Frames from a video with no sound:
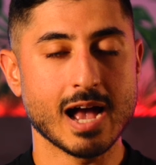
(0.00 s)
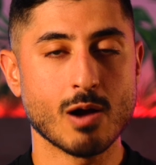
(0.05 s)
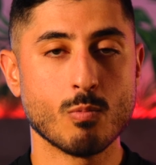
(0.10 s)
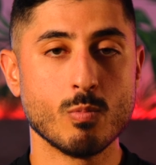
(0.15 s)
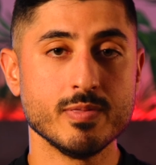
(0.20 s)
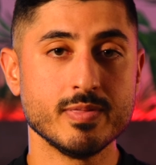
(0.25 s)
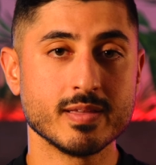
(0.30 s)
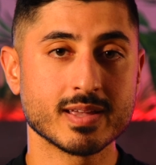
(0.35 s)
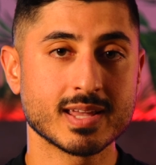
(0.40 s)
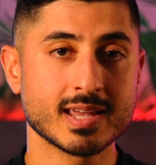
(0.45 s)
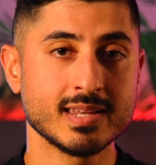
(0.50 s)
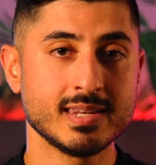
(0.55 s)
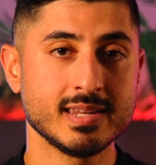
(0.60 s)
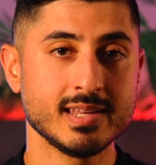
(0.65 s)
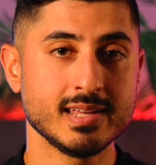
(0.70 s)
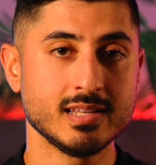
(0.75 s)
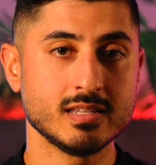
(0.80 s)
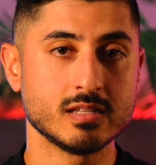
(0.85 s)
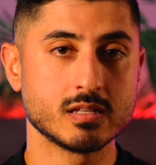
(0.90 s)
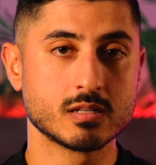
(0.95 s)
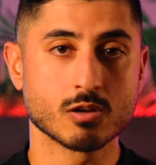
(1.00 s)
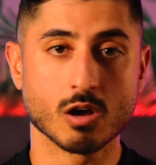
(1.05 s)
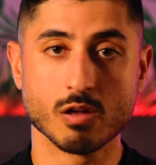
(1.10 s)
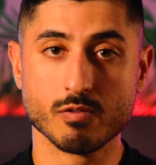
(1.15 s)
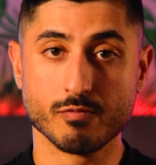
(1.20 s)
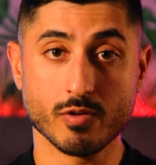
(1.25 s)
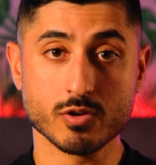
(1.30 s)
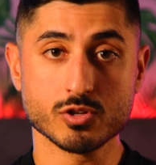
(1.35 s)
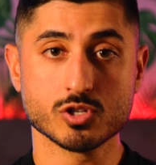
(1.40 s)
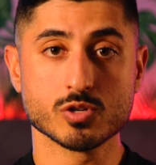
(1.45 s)
And when the kidneys
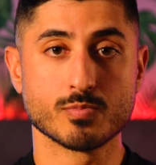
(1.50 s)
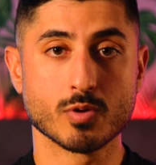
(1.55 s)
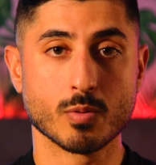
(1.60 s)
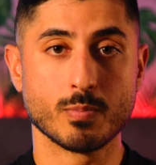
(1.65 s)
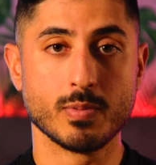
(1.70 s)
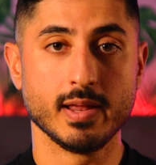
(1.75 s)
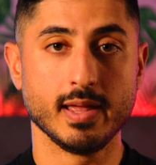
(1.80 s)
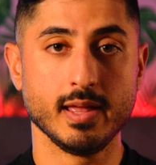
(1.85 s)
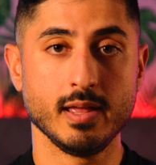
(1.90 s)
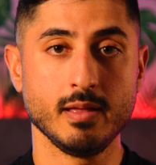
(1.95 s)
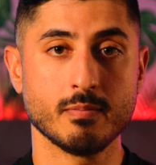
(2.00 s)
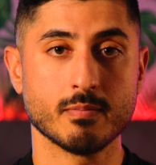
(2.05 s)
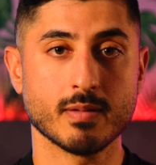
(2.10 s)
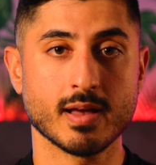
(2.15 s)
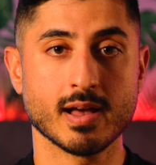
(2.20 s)
can't function properly